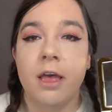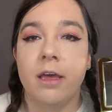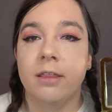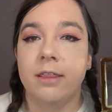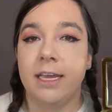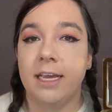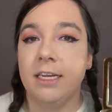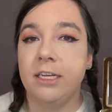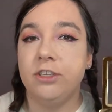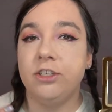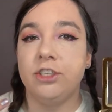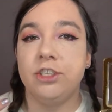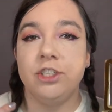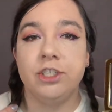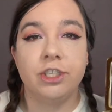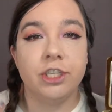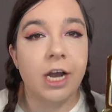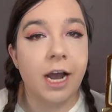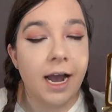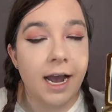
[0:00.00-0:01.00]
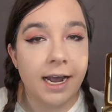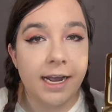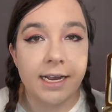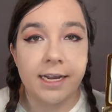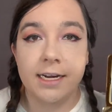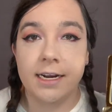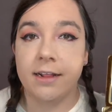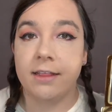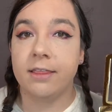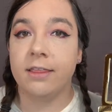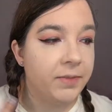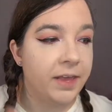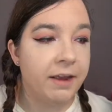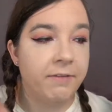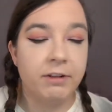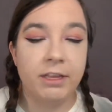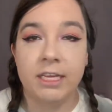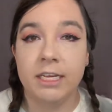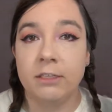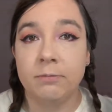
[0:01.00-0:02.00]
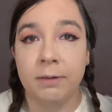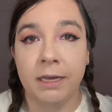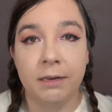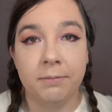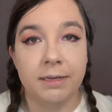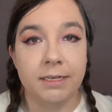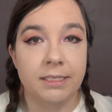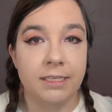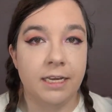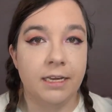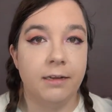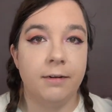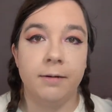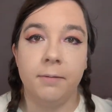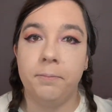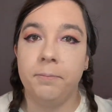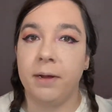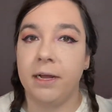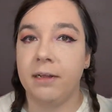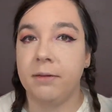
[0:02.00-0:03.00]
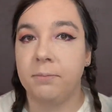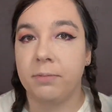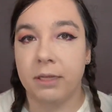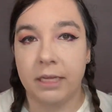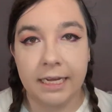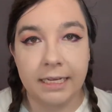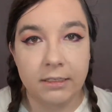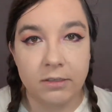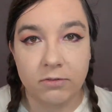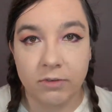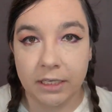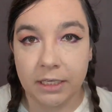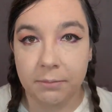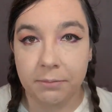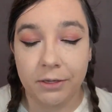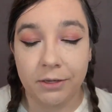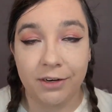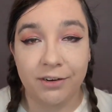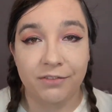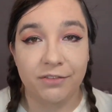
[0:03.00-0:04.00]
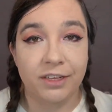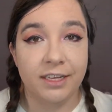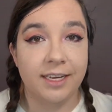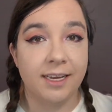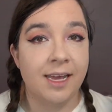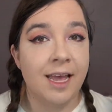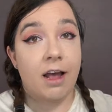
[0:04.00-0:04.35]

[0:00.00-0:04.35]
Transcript: They shine. Everything's pigmented, but blends really beautifully.